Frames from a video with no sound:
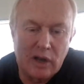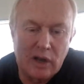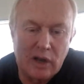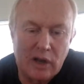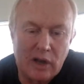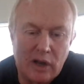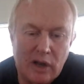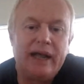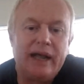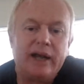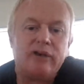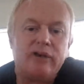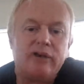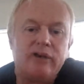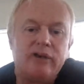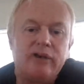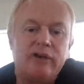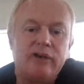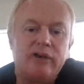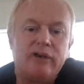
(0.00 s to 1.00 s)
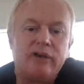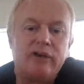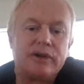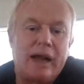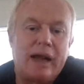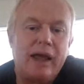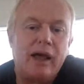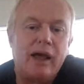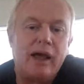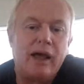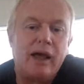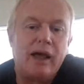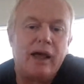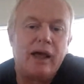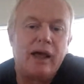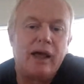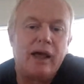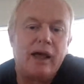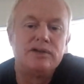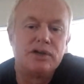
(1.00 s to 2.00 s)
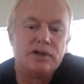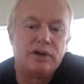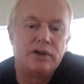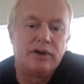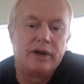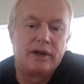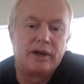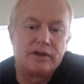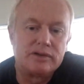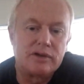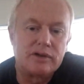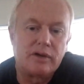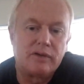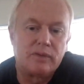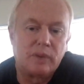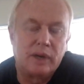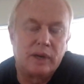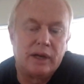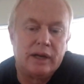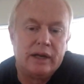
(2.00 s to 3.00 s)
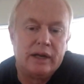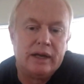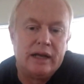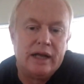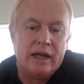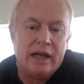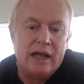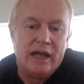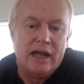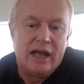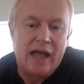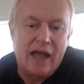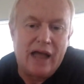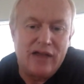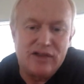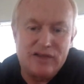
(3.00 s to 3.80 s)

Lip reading: is completely ignorant about AI and engineering and software.